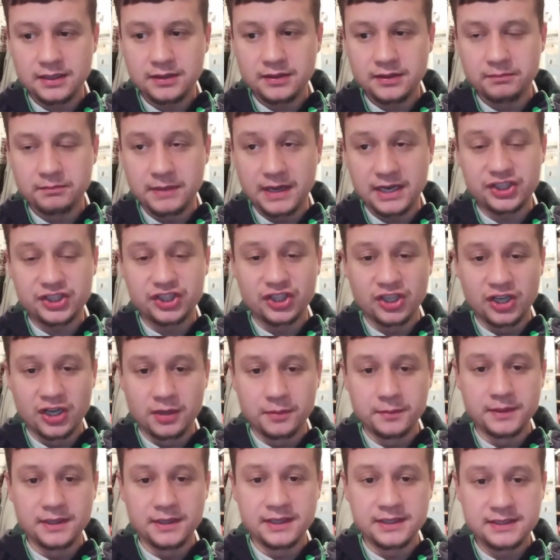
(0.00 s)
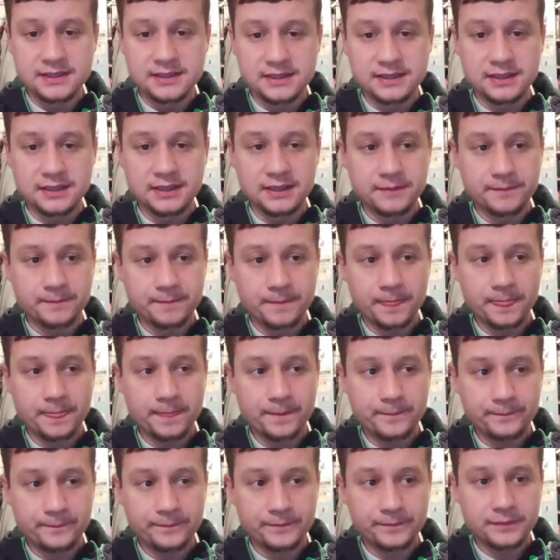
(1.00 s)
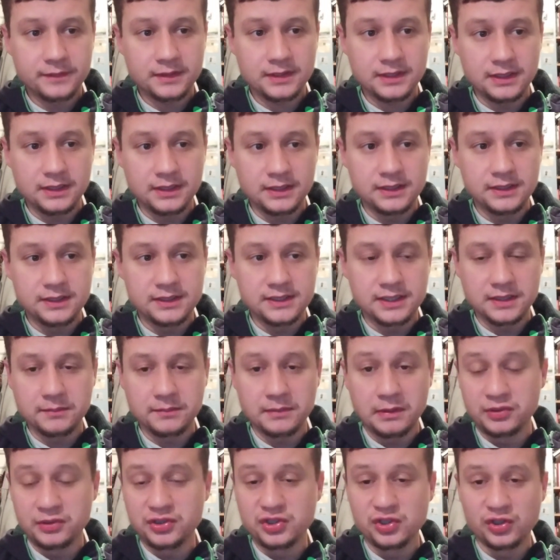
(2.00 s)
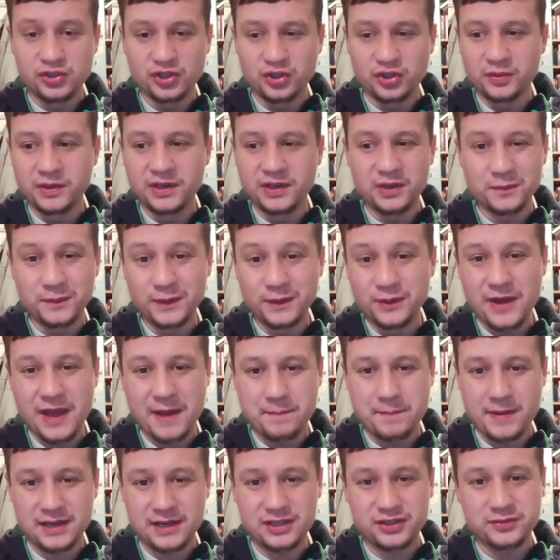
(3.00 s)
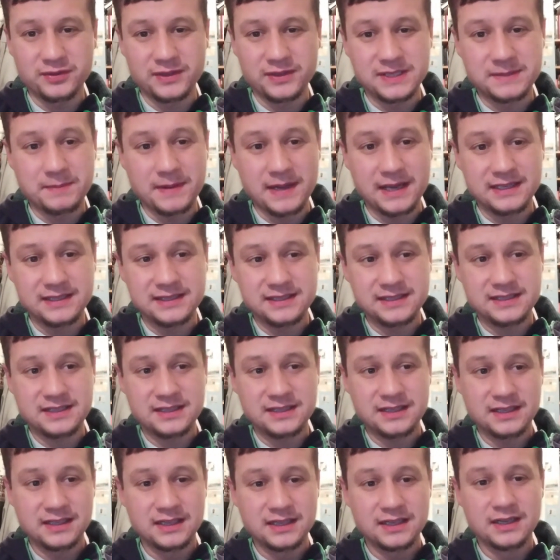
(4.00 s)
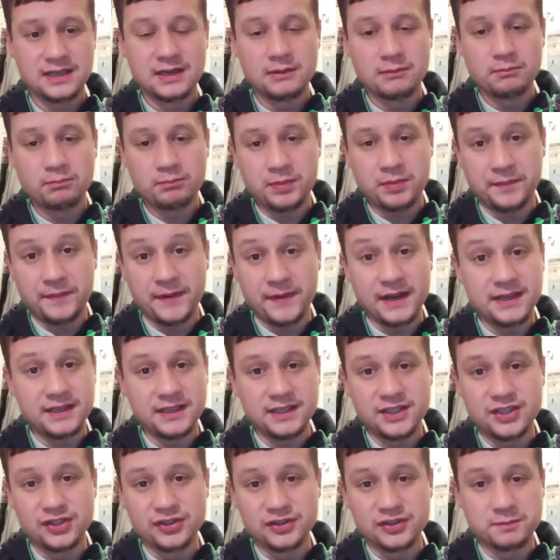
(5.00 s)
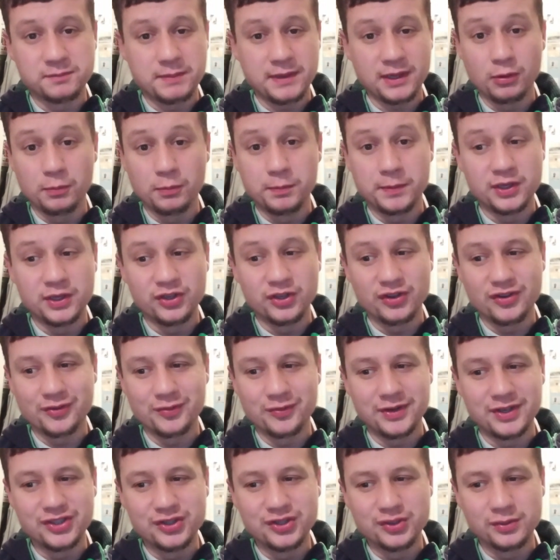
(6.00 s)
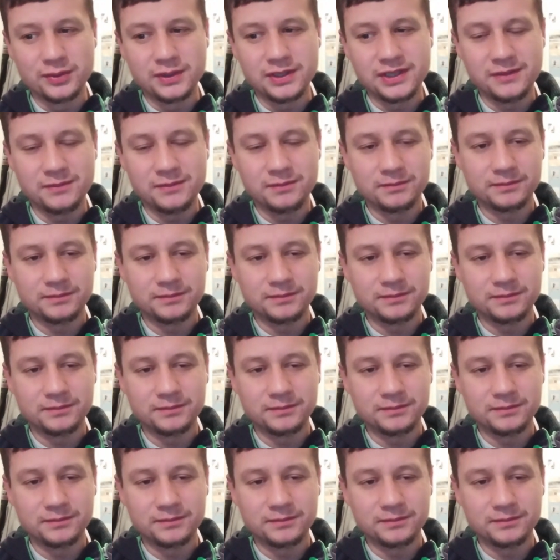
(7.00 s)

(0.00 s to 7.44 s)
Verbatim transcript: match sharpness, and um, I'm sure Joe Willock will get back to his best, providing he doesn't pick up another injury.